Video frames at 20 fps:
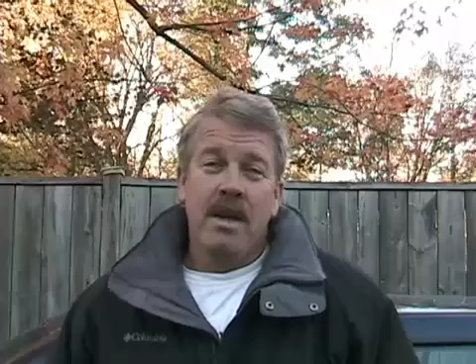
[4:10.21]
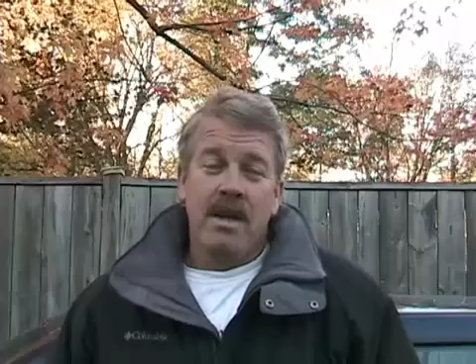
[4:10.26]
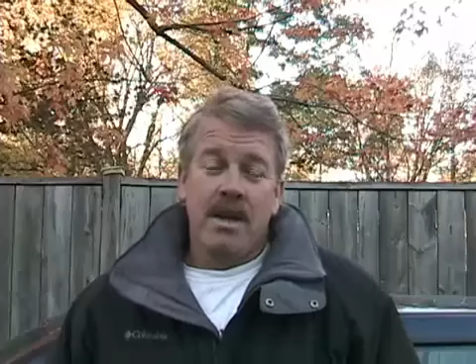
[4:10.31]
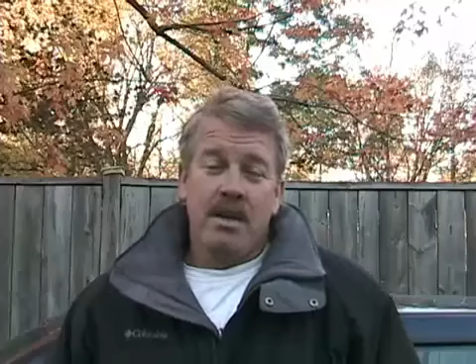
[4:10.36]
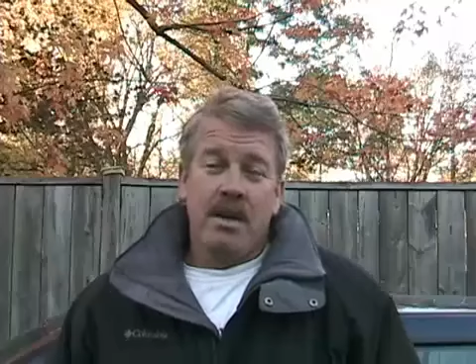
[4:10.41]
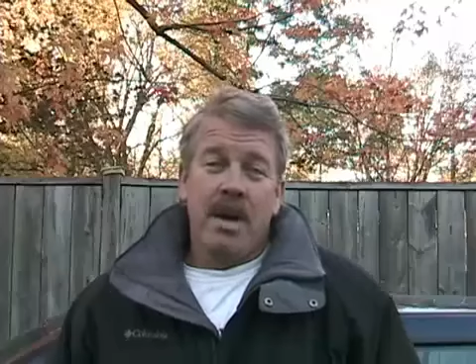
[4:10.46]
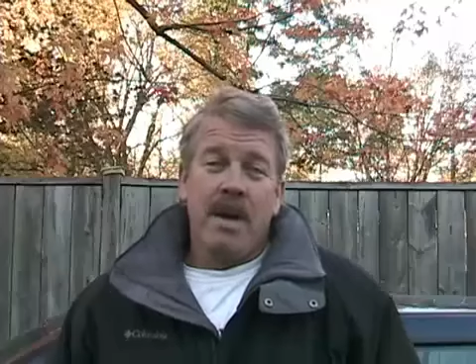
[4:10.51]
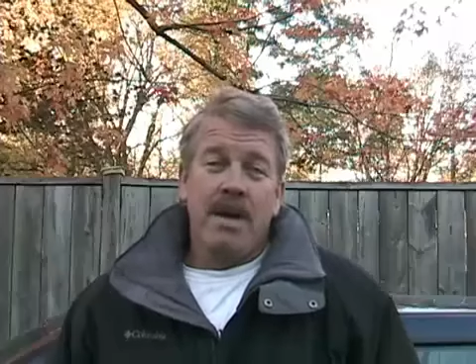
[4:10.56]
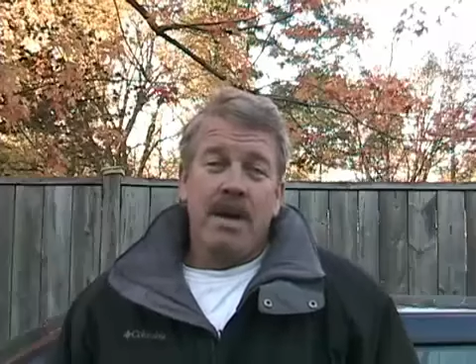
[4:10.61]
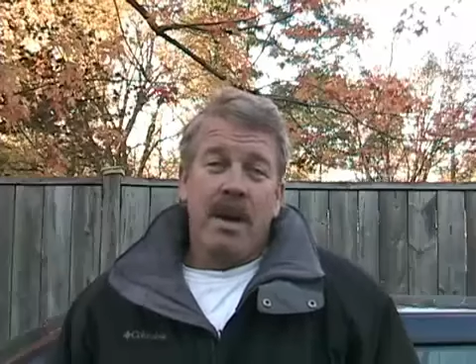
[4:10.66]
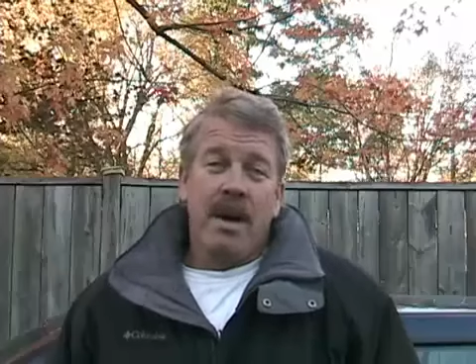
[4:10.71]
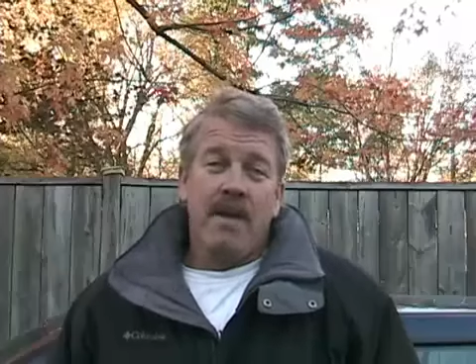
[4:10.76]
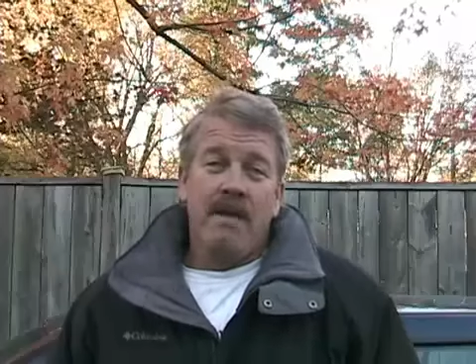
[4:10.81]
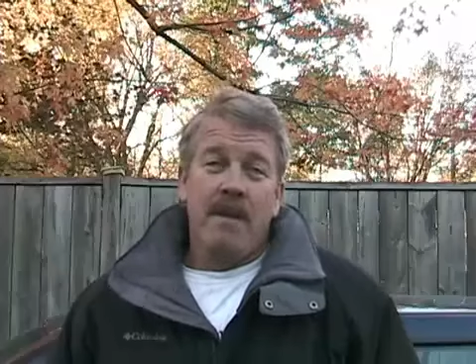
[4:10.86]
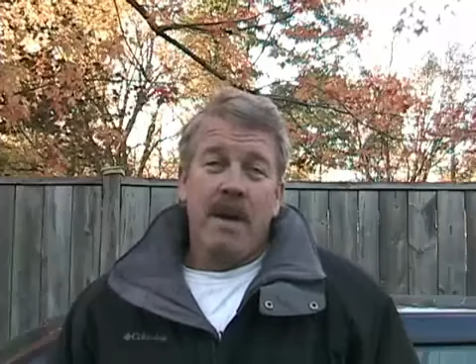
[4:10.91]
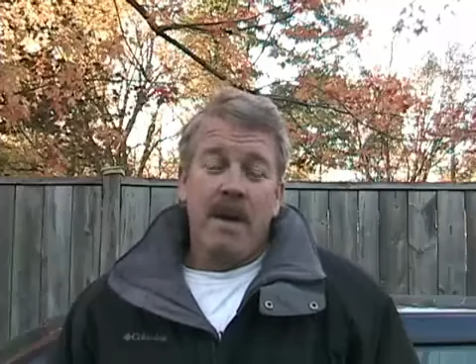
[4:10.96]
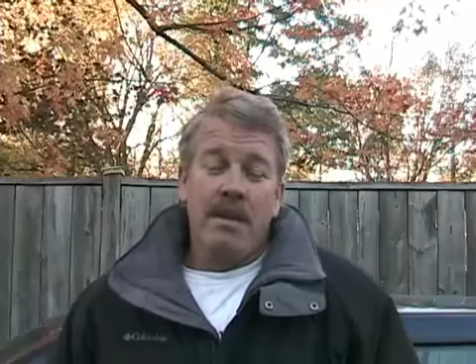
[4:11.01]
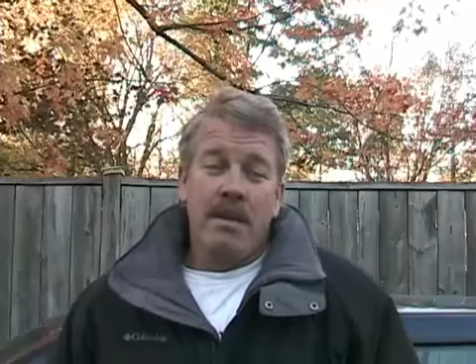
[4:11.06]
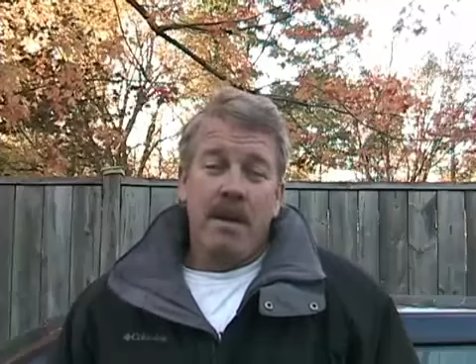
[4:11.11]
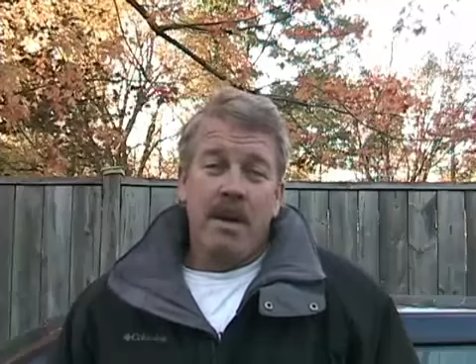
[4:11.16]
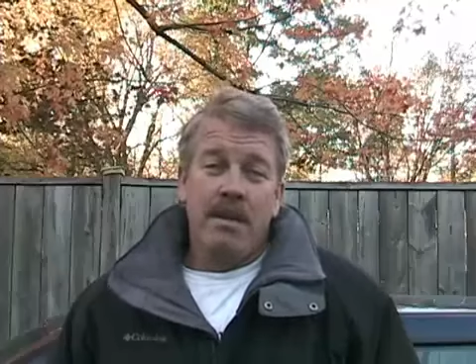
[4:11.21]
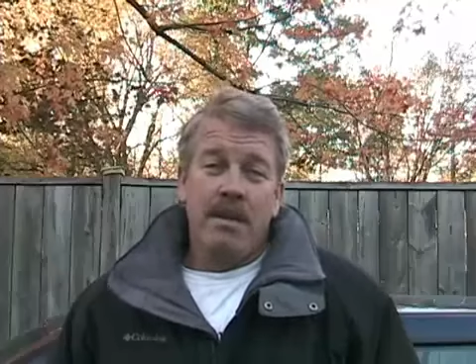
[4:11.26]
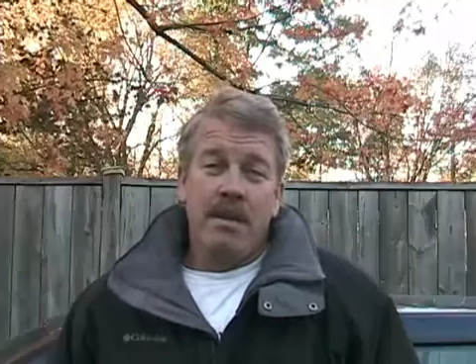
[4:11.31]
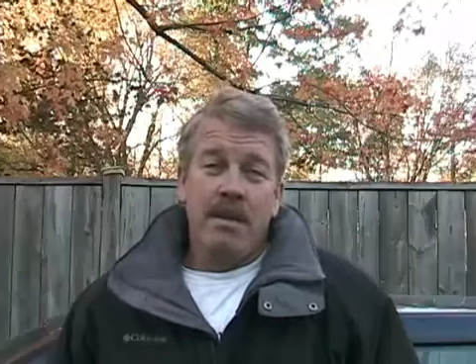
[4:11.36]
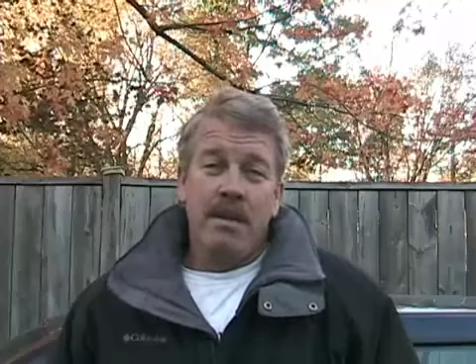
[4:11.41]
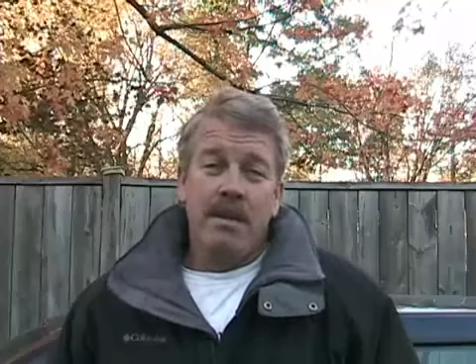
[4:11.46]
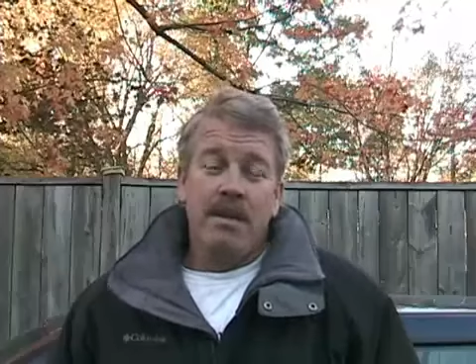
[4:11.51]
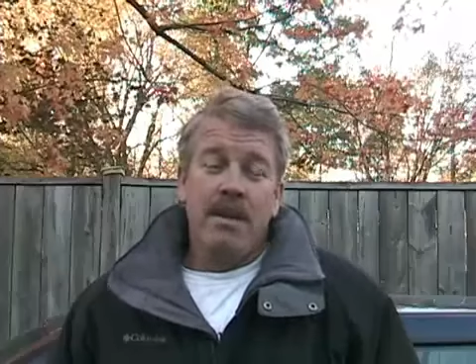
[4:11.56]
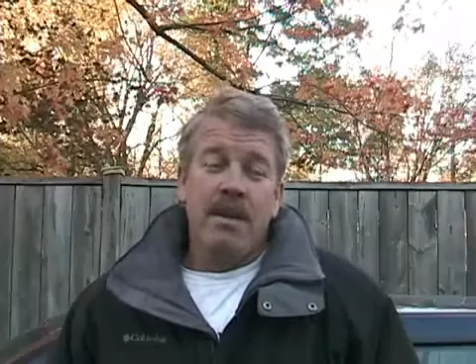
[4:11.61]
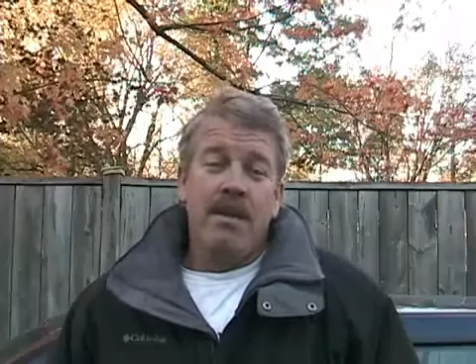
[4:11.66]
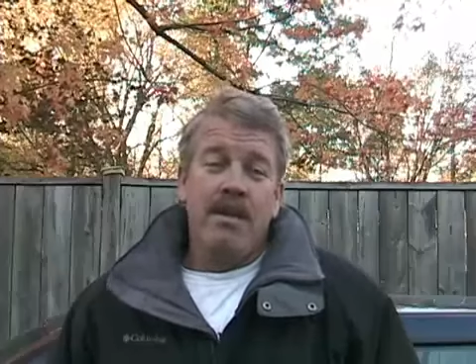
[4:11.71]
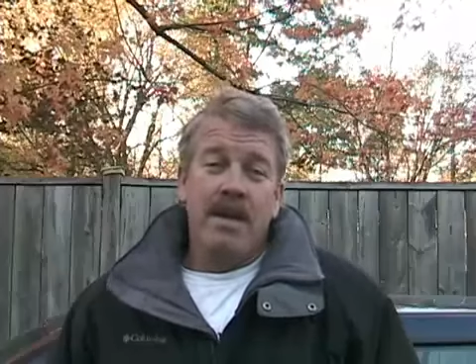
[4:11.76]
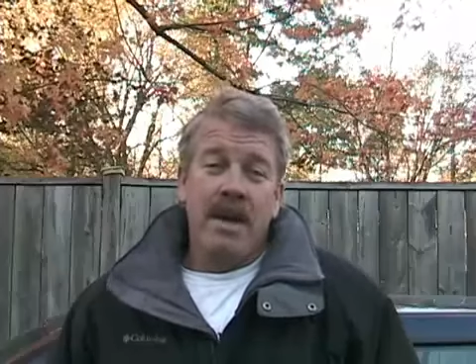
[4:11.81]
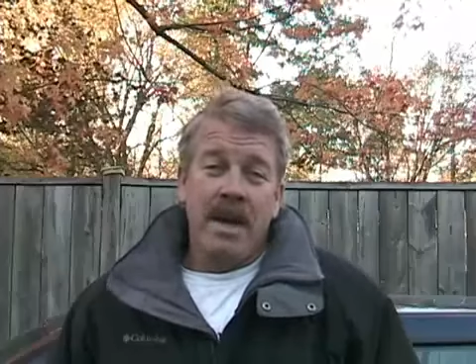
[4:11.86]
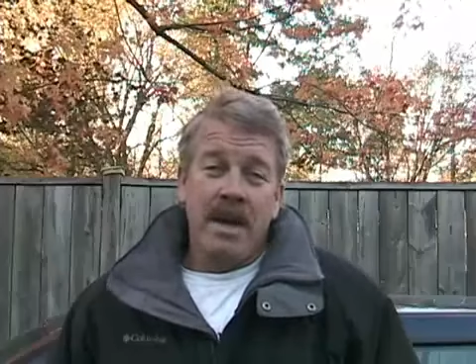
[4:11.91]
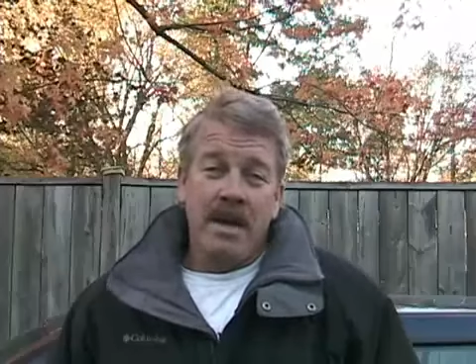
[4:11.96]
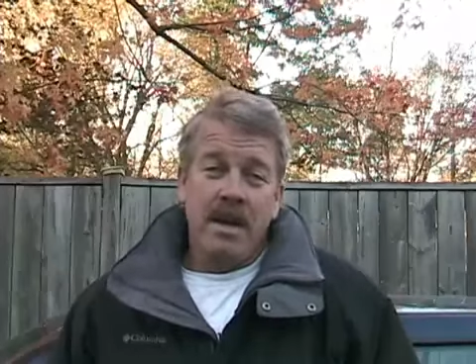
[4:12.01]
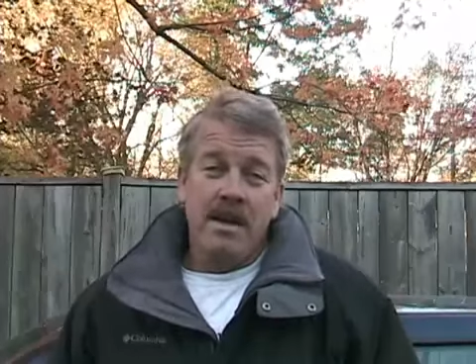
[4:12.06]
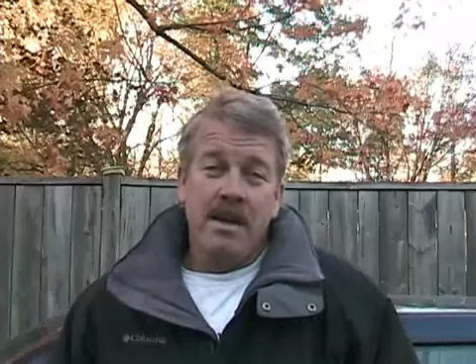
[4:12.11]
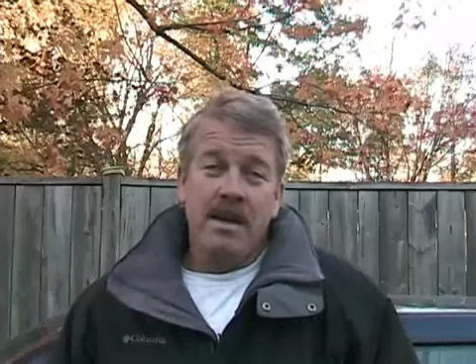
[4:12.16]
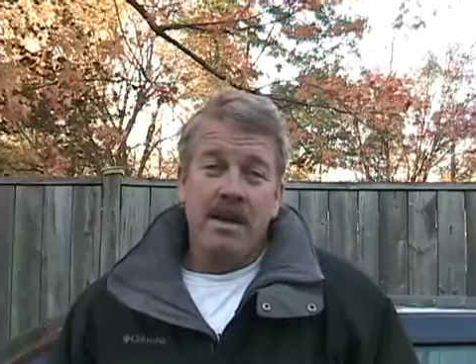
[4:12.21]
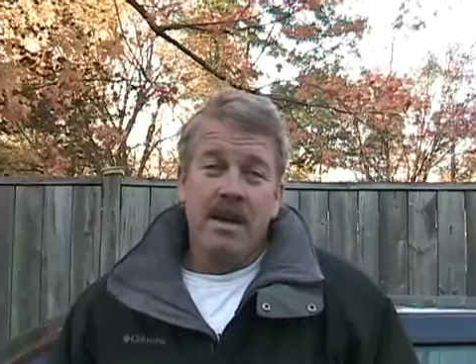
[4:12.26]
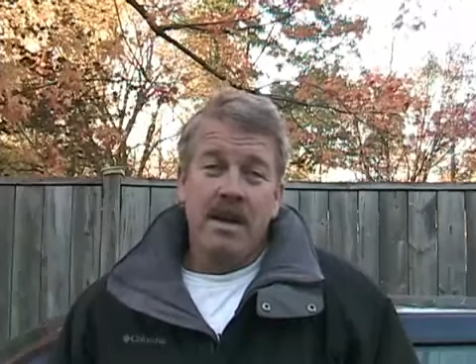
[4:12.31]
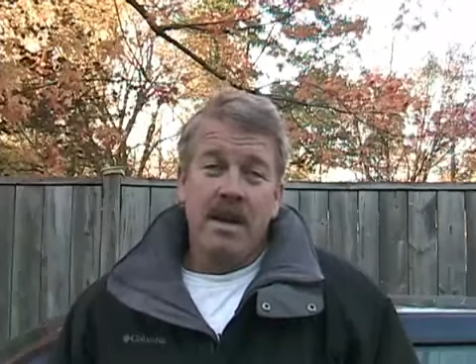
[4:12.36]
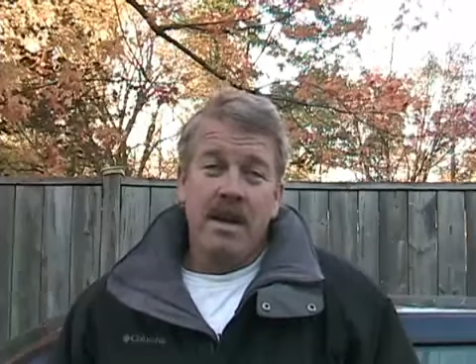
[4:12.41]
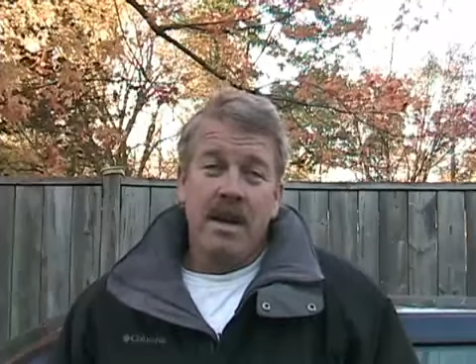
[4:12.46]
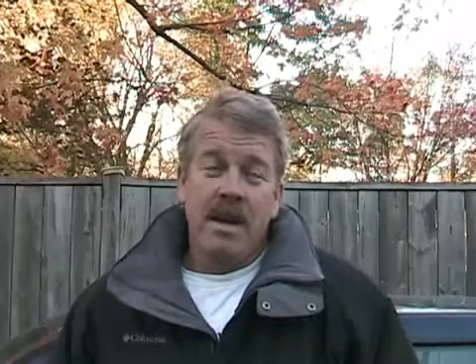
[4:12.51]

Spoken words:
So I carved my pumpkins with a face,